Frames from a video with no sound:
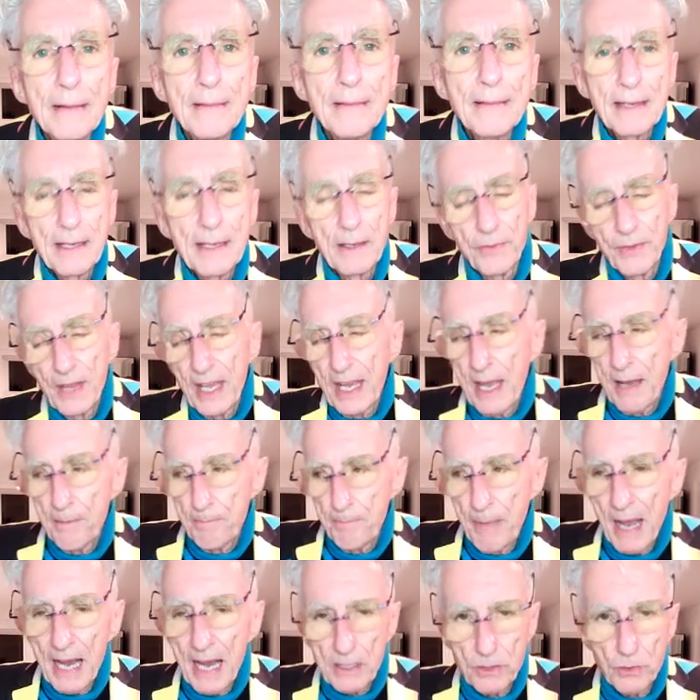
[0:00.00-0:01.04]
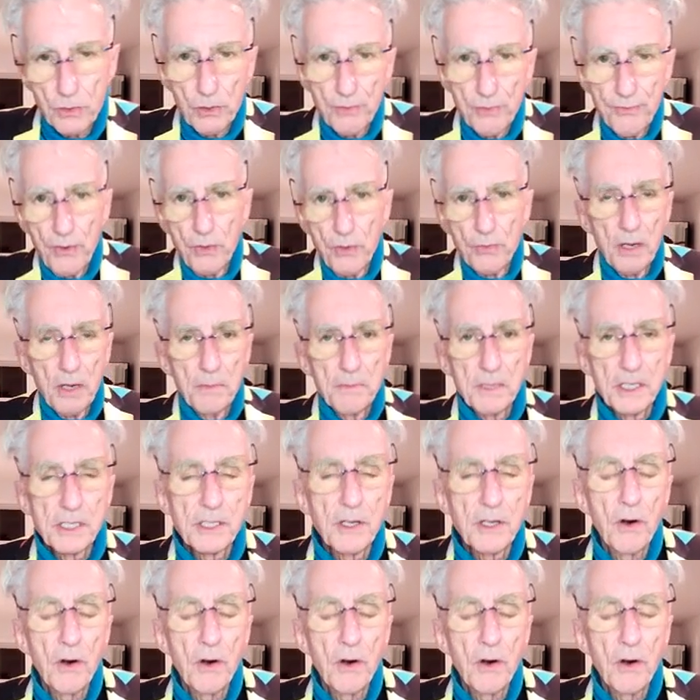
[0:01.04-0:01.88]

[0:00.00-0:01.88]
You know, they have backdoor phone numbers to